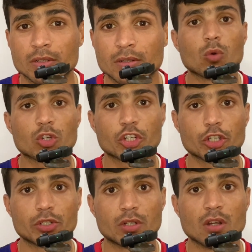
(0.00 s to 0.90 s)
For
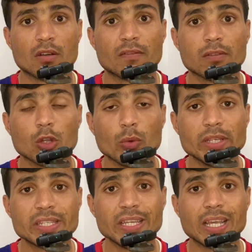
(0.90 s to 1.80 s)
sure,
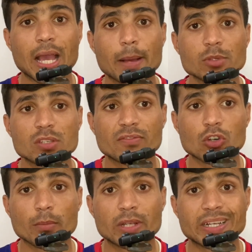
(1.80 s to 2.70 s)
fluency comes
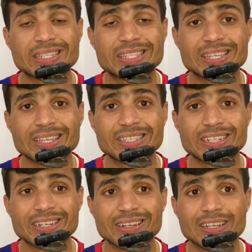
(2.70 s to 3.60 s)
from
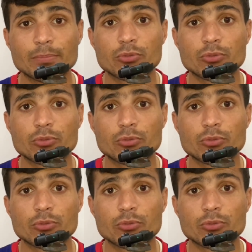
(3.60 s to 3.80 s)
consistently